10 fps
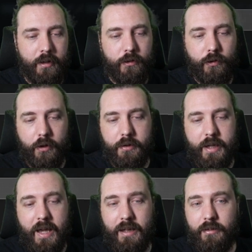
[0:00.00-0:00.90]
So
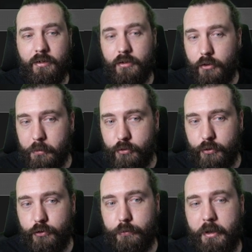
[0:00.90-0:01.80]
yeah, double
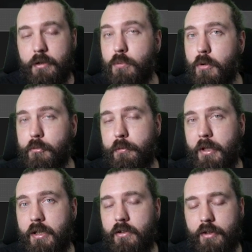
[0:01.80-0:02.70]
cruise speed, warp
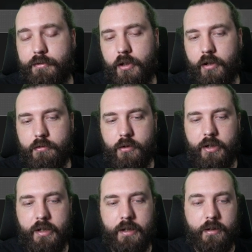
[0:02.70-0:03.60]
speed, if you're going to run
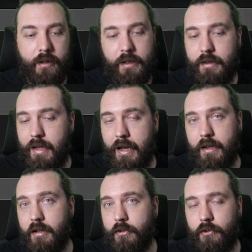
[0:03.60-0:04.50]
it in that
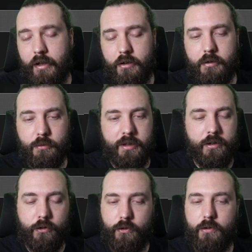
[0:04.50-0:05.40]
kind of setup where you're
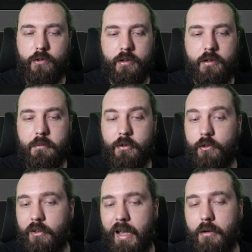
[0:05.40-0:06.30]
just using them as
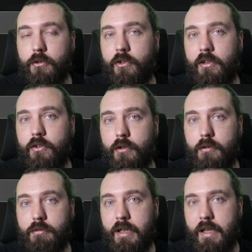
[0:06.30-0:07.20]
scouts
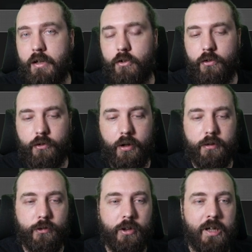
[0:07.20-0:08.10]
into radiation
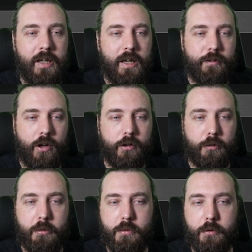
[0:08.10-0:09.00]
zones. If not,
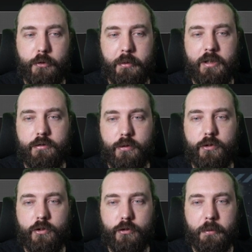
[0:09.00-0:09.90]
double warp speed,
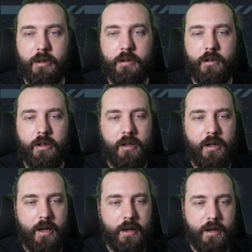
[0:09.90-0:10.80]
cruising speed,
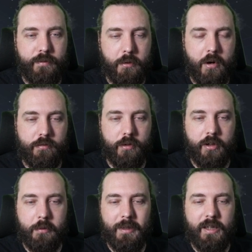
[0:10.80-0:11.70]
if you are
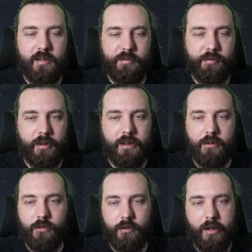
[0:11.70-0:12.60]
running them in a
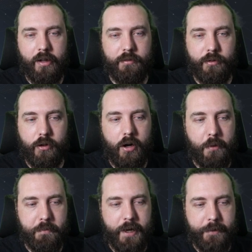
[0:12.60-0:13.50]
fleet for
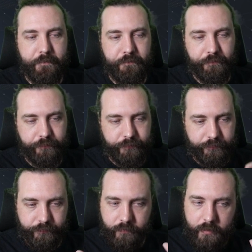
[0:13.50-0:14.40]
combat.
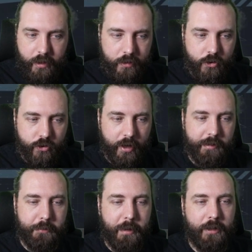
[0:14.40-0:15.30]
It's a
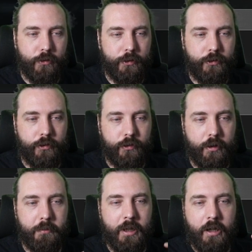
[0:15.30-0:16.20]
generic battery
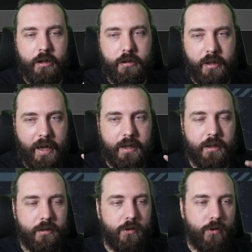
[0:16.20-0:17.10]
system. You can
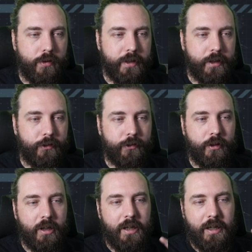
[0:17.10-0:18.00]
ignore this.
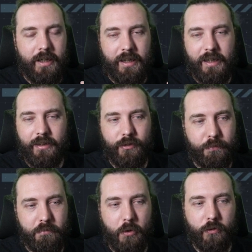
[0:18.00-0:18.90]

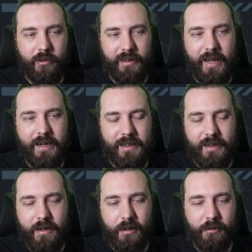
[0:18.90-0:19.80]
It's mostly
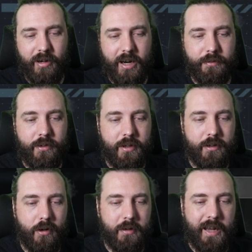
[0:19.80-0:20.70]
anti-aircraft. They
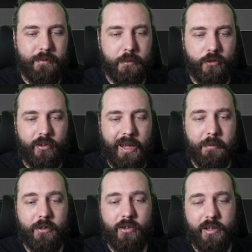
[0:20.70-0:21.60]
don't have much
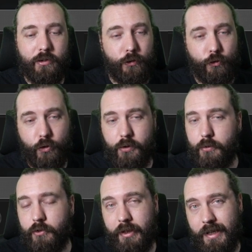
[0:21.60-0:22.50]
damage. They
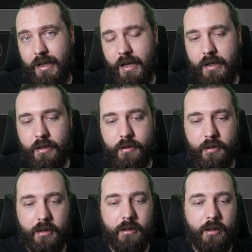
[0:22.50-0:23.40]
struggle to hit
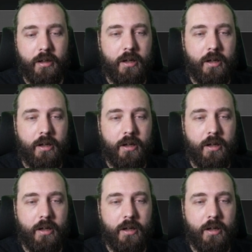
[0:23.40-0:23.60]
anything.